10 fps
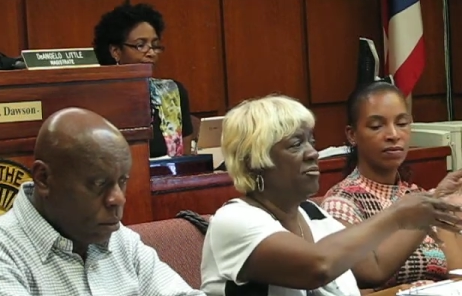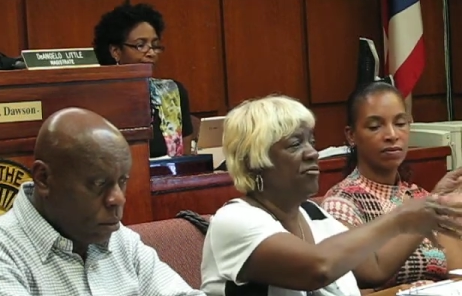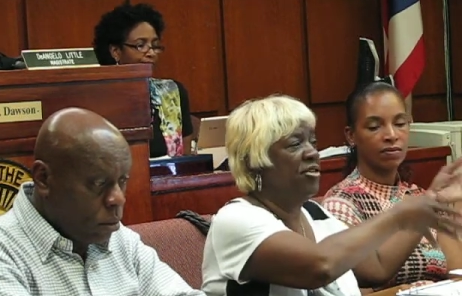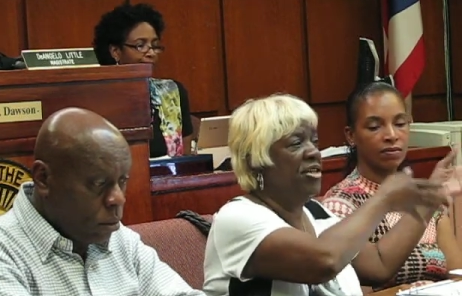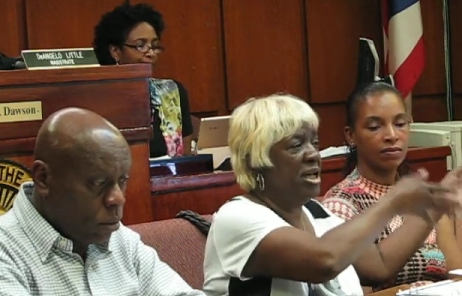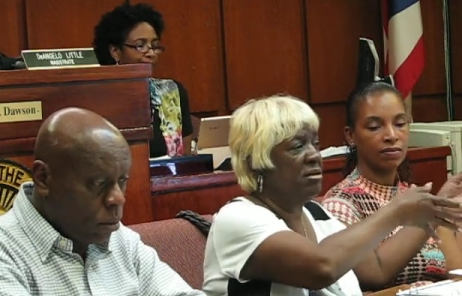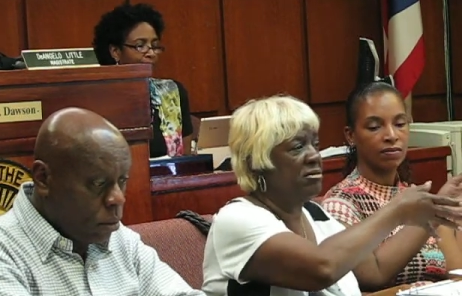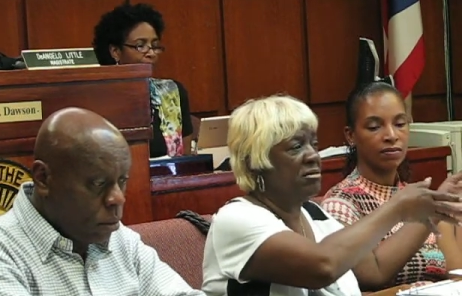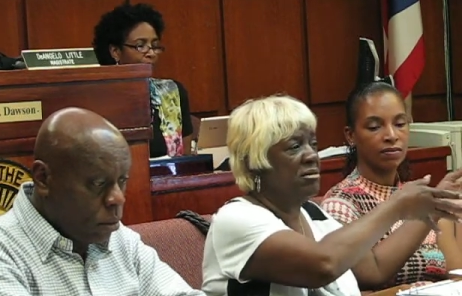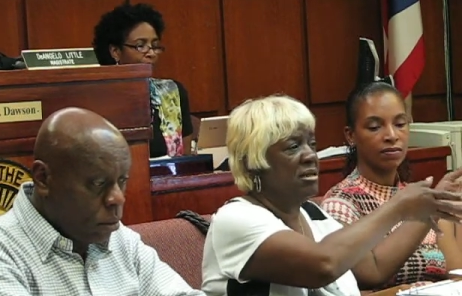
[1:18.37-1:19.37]
Speaker 1: for
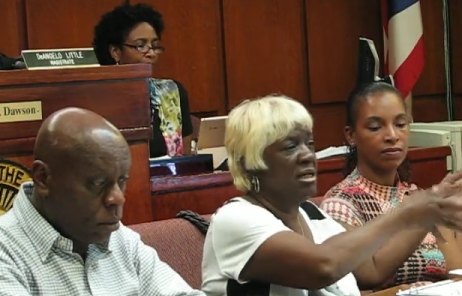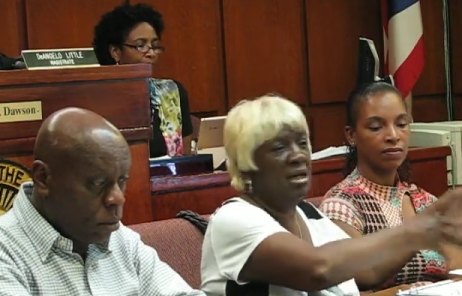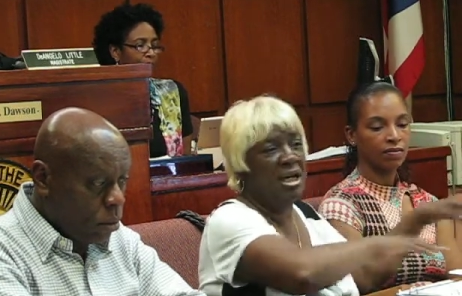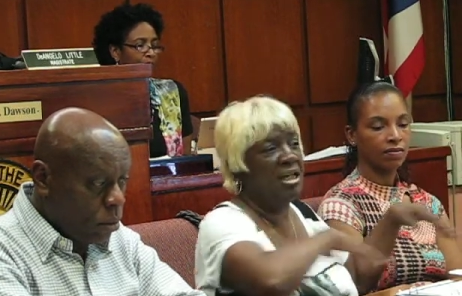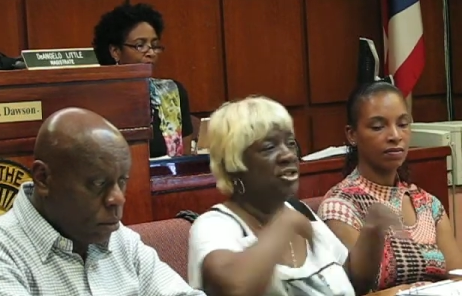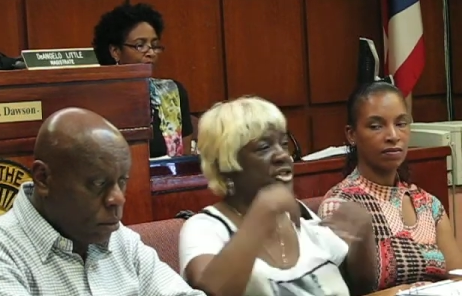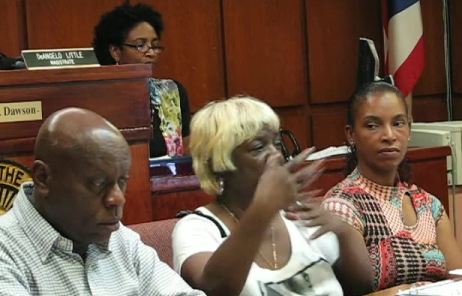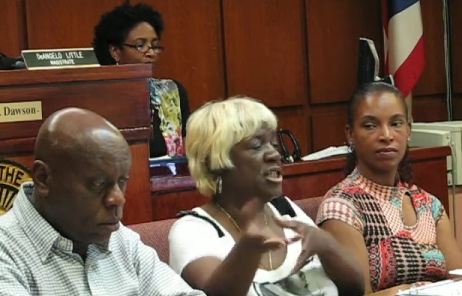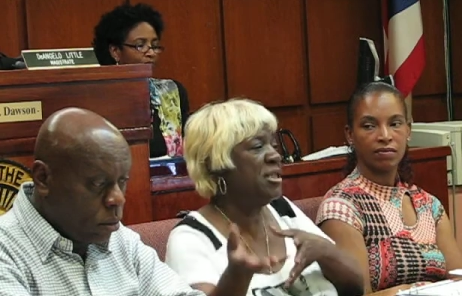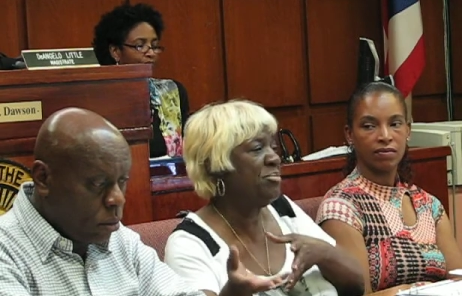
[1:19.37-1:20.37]
this and
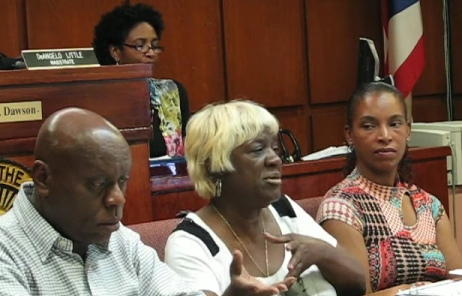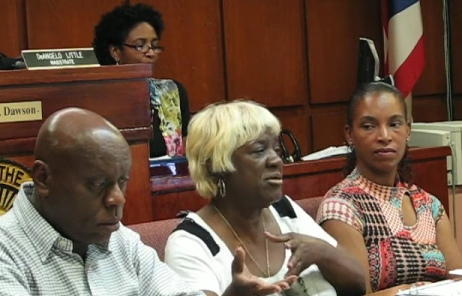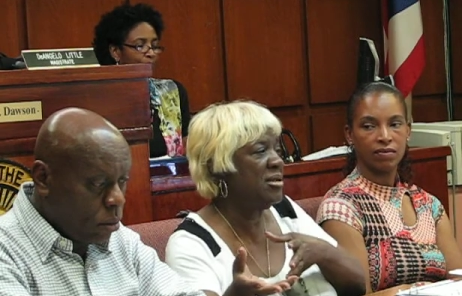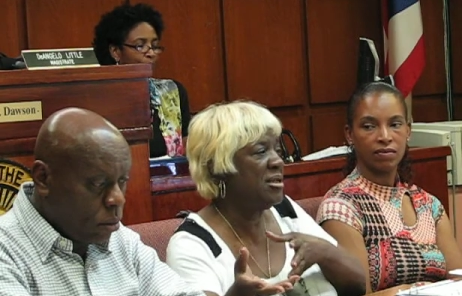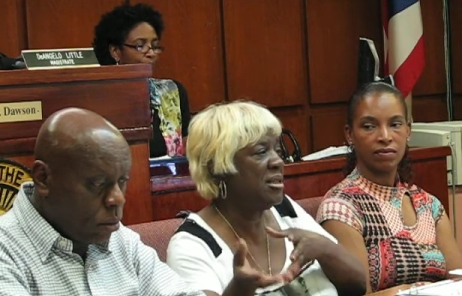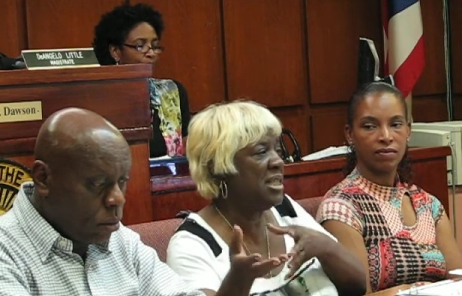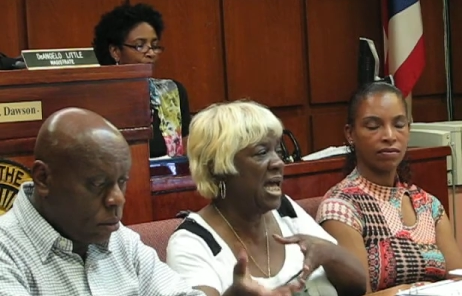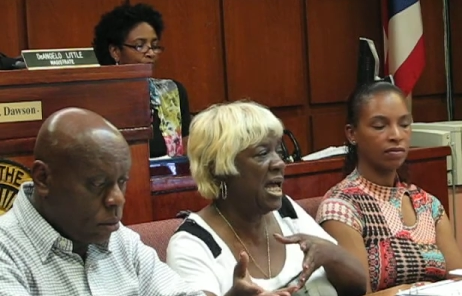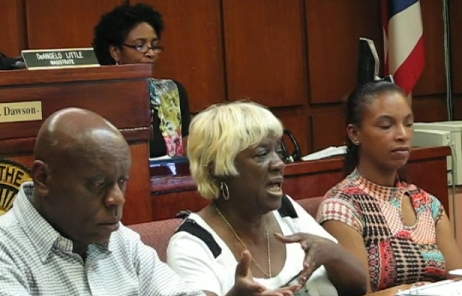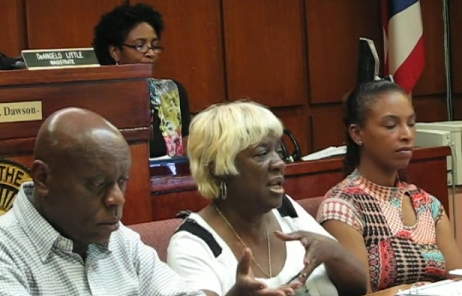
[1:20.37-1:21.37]
60% of
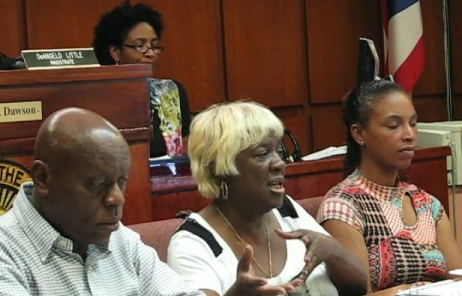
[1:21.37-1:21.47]
that.